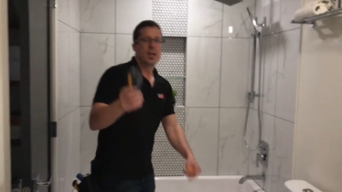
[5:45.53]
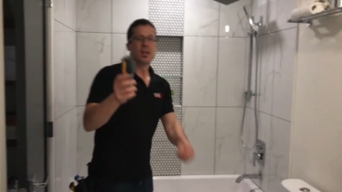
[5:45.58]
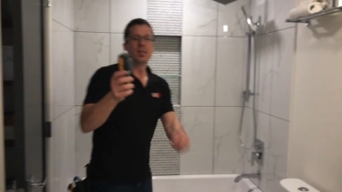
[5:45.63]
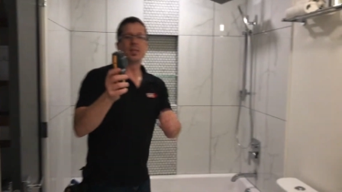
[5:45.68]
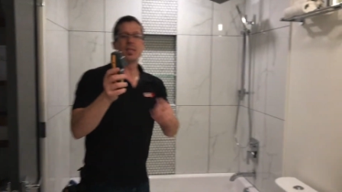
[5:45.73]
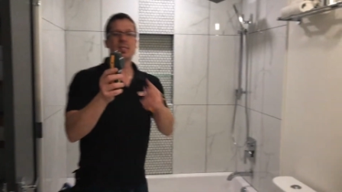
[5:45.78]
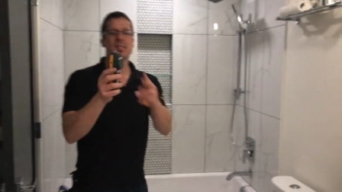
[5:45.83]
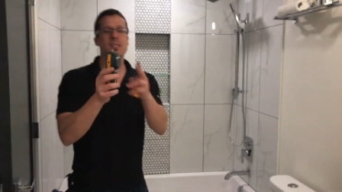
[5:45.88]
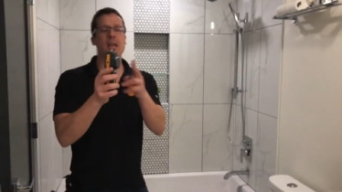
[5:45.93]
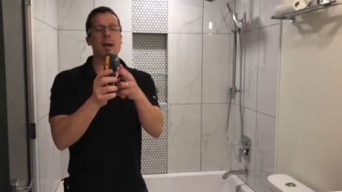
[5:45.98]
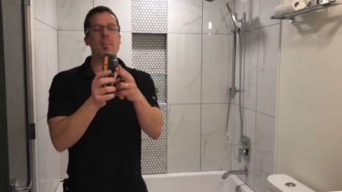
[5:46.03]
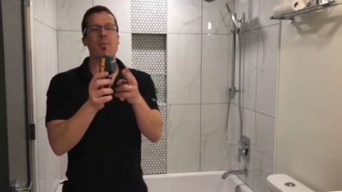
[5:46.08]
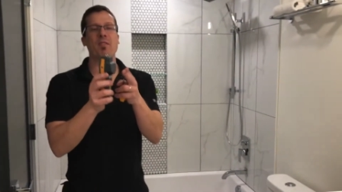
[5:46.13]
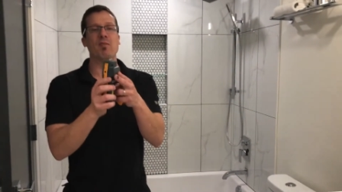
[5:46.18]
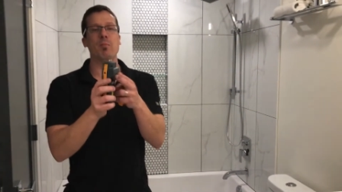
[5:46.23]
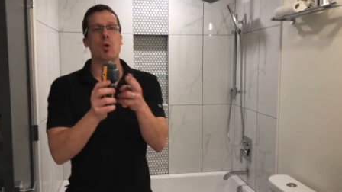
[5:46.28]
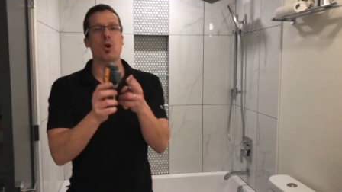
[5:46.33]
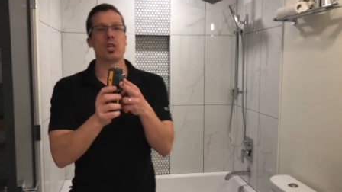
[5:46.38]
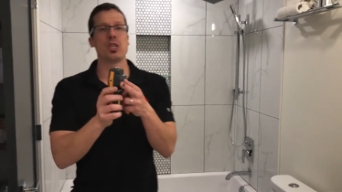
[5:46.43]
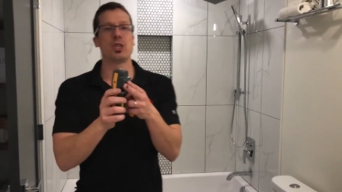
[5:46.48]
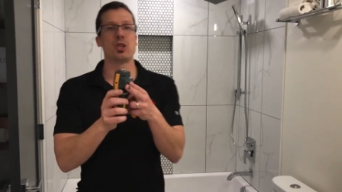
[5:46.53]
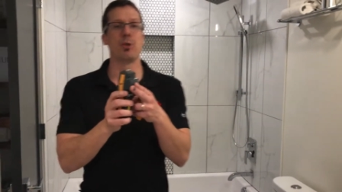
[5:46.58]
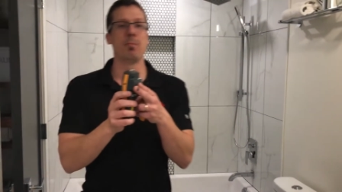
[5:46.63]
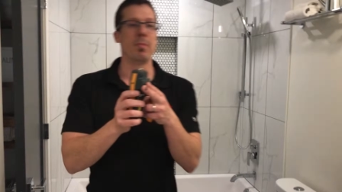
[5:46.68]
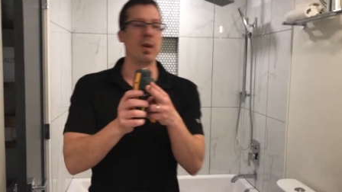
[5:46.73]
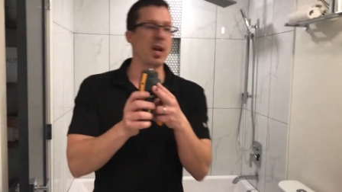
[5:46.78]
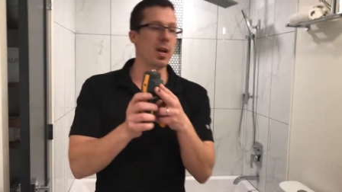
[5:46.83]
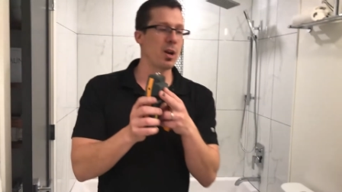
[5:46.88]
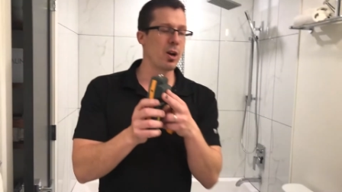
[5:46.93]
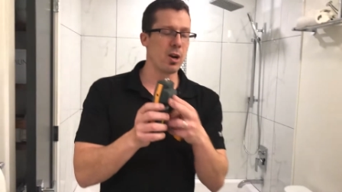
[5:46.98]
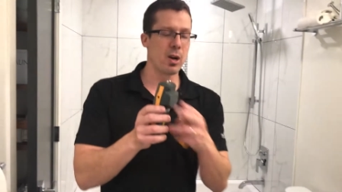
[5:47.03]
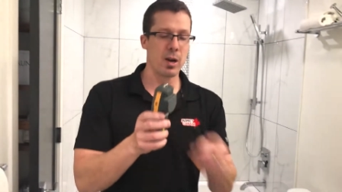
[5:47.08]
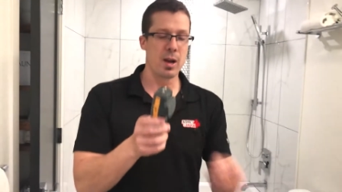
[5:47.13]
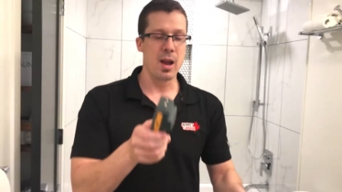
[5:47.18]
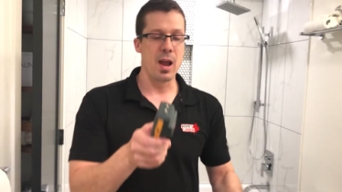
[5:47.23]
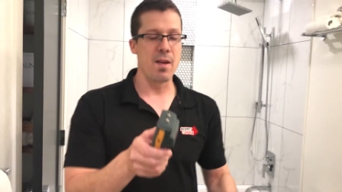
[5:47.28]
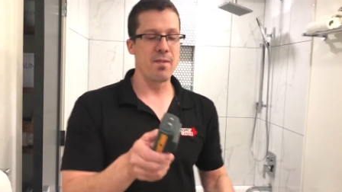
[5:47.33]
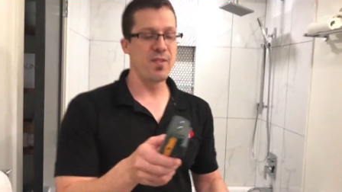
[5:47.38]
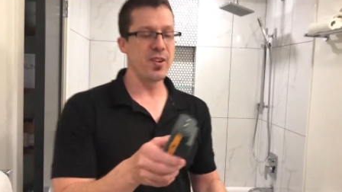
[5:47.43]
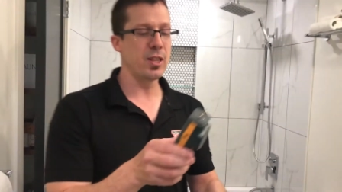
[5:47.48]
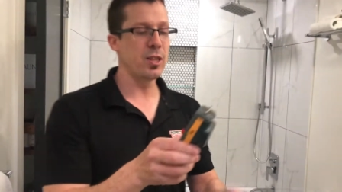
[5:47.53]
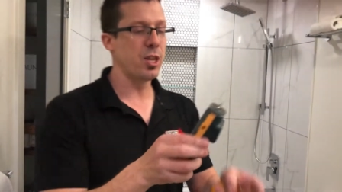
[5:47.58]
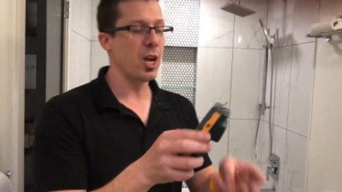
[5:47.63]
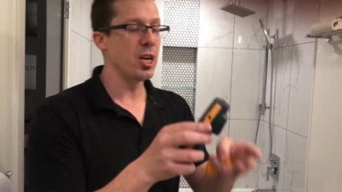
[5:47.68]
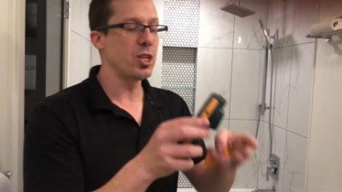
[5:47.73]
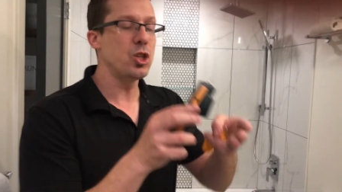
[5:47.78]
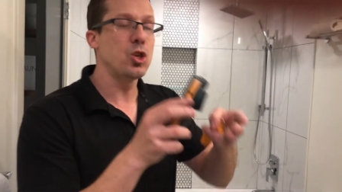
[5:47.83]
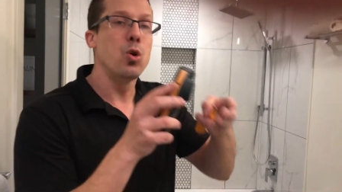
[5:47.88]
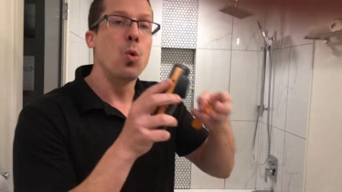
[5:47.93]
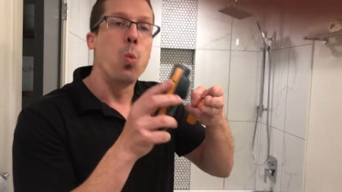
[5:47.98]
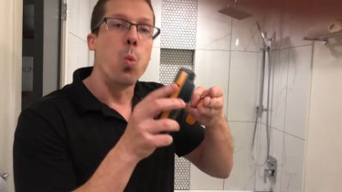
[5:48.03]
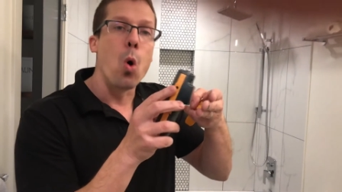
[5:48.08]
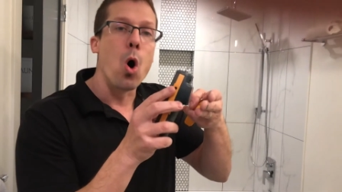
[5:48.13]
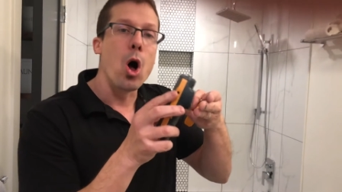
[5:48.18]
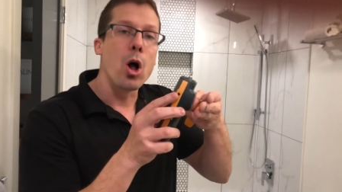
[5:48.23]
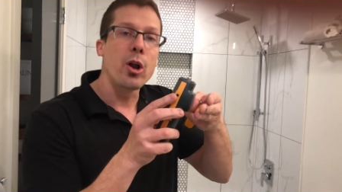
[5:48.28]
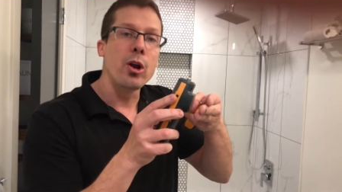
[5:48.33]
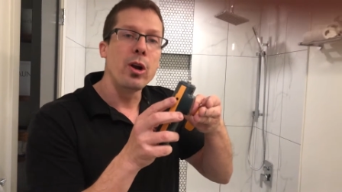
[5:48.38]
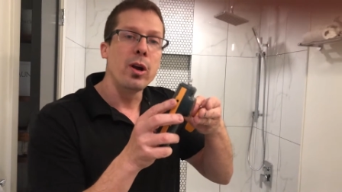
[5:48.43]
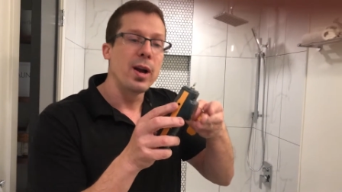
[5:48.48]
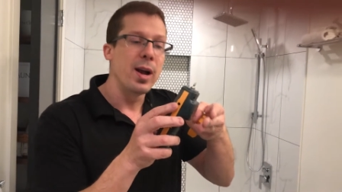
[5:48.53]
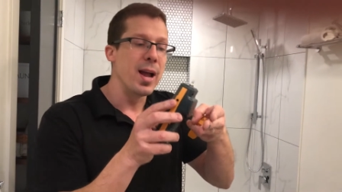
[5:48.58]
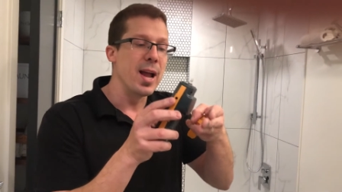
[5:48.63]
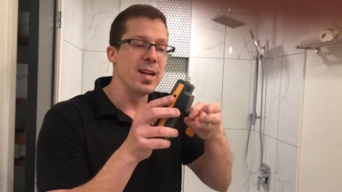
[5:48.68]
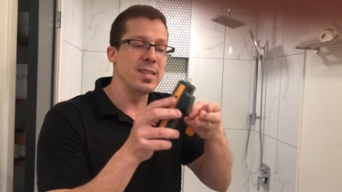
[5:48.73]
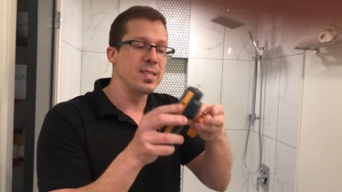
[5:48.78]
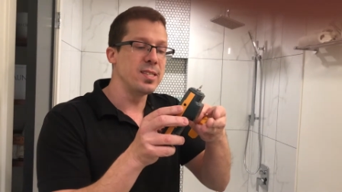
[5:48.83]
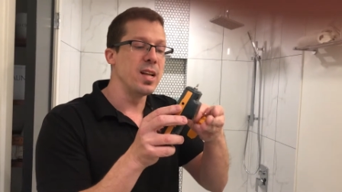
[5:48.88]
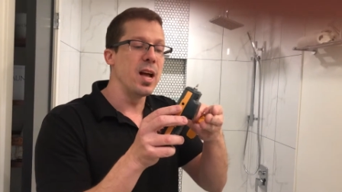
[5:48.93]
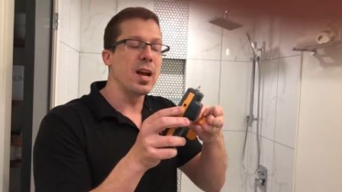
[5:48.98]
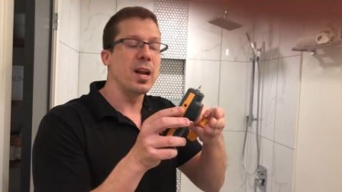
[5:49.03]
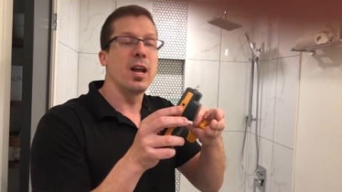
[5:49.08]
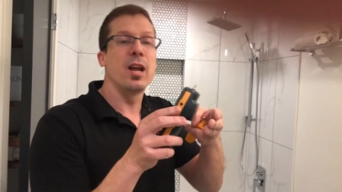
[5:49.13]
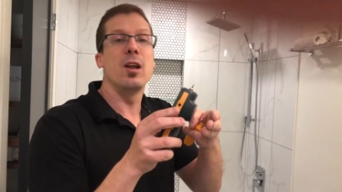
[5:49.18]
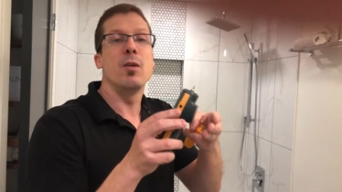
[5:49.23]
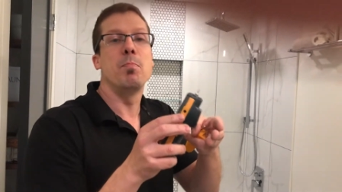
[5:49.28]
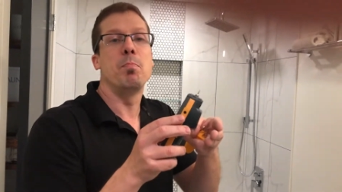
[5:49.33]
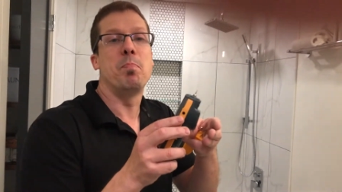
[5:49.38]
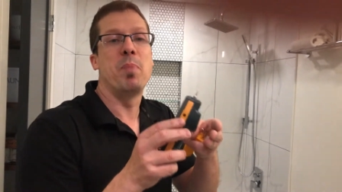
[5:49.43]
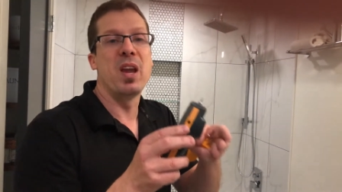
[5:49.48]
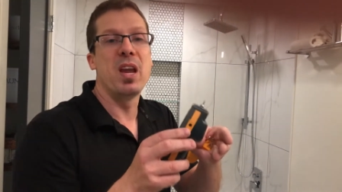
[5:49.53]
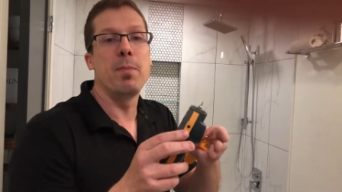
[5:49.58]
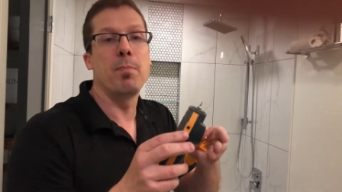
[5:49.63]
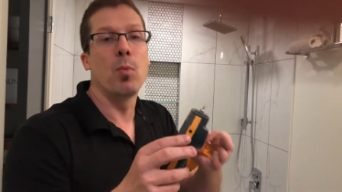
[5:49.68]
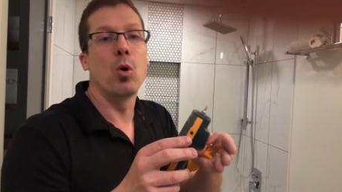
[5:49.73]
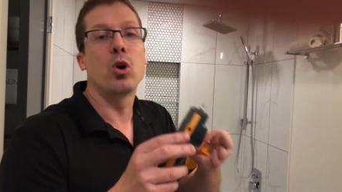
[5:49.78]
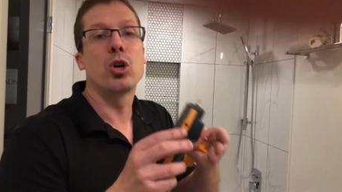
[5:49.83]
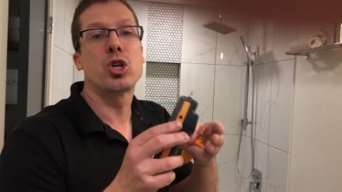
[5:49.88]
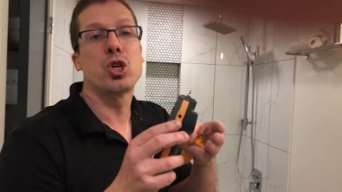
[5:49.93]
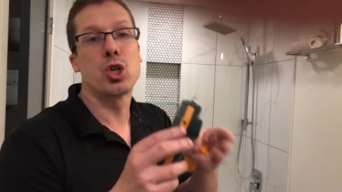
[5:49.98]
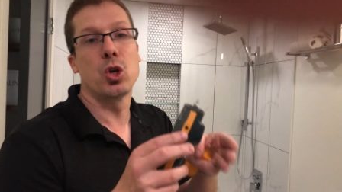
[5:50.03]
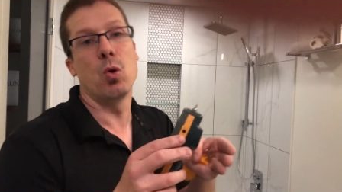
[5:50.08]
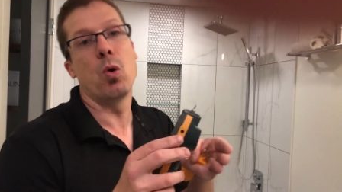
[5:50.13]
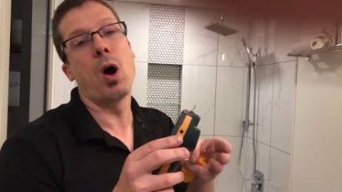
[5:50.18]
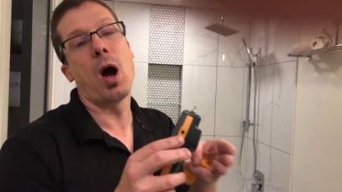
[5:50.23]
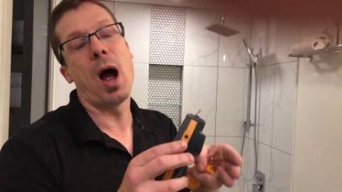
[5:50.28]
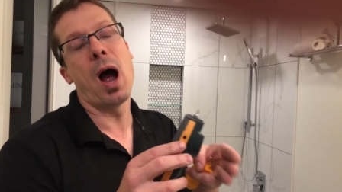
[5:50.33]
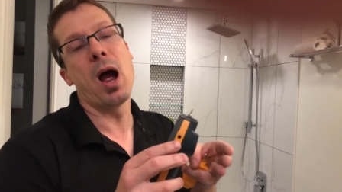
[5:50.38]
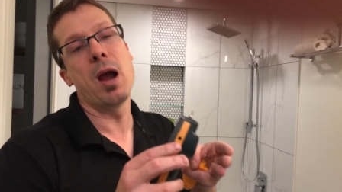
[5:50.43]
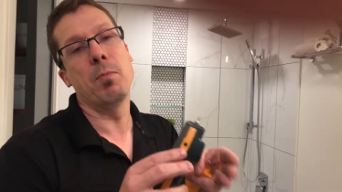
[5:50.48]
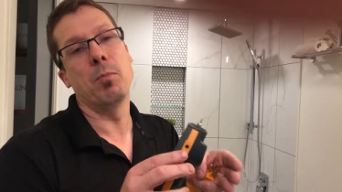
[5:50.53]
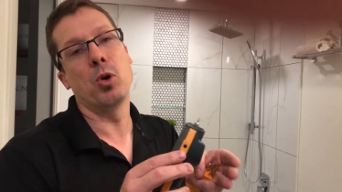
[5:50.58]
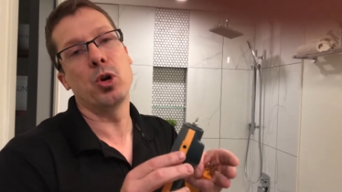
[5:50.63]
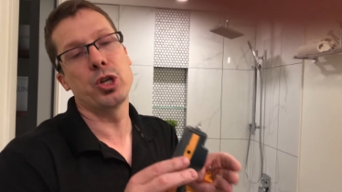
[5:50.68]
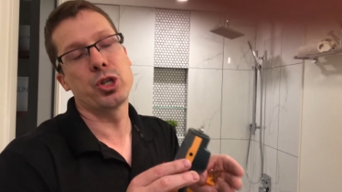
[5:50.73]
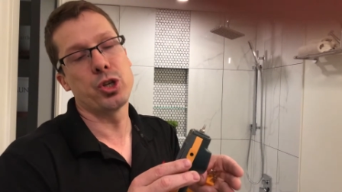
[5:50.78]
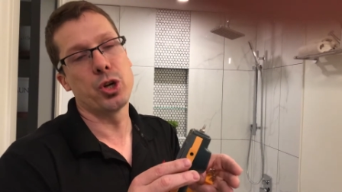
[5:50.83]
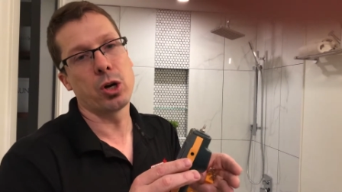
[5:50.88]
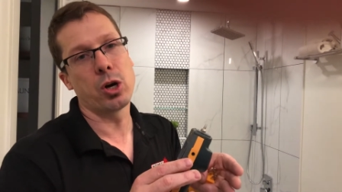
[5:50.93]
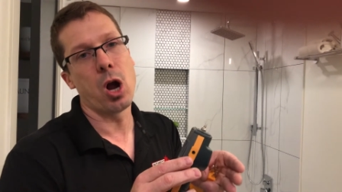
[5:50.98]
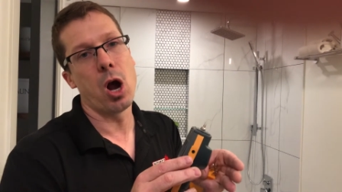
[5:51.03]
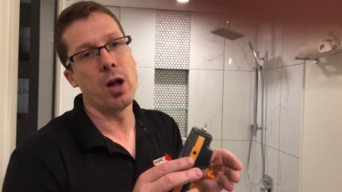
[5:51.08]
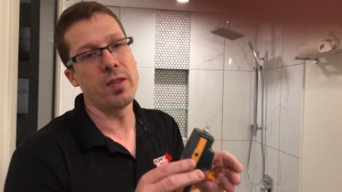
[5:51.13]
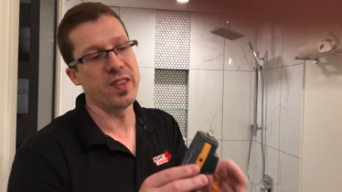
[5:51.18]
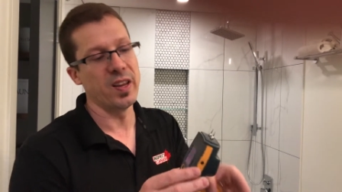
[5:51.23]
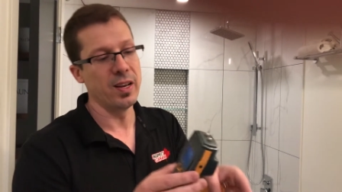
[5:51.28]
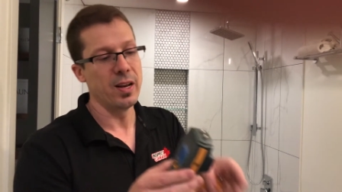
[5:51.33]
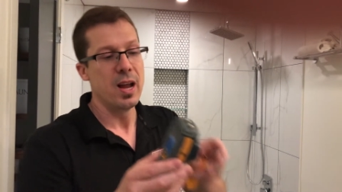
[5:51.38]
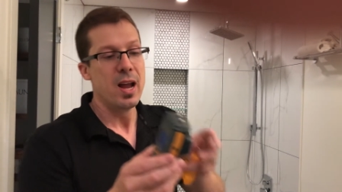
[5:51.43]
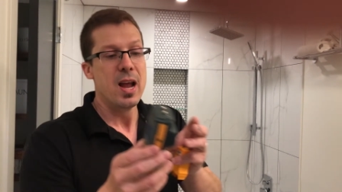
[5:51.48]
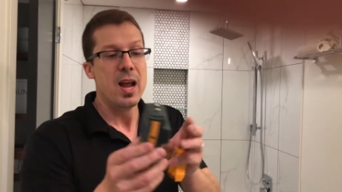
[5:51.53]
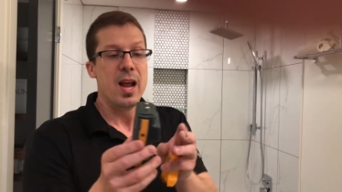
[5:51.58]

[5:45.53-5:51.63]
This type of moisture meter, if it touches water, it's not going to beep or show a high moisture content.